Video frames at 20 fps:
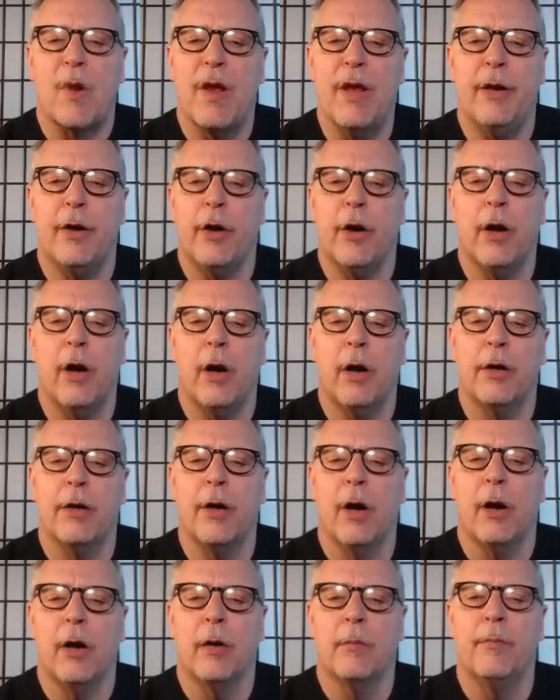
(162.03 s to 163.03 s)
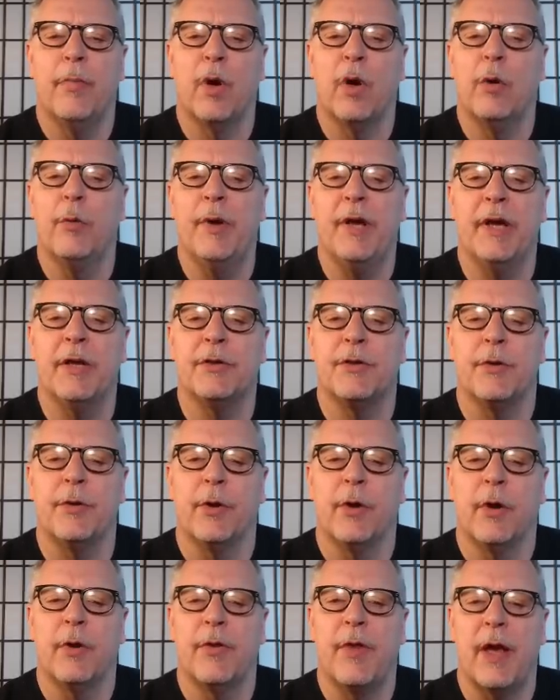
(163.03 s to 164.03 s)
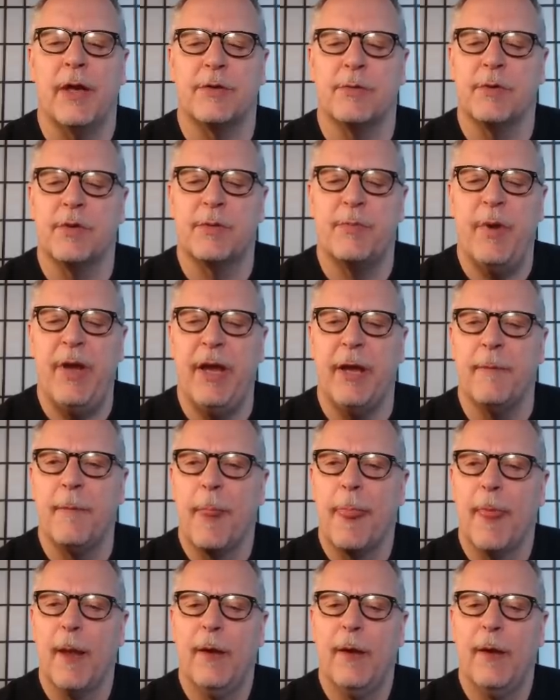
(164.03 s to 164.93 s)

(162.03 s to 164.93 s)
and are burrowing into the earth as we speak.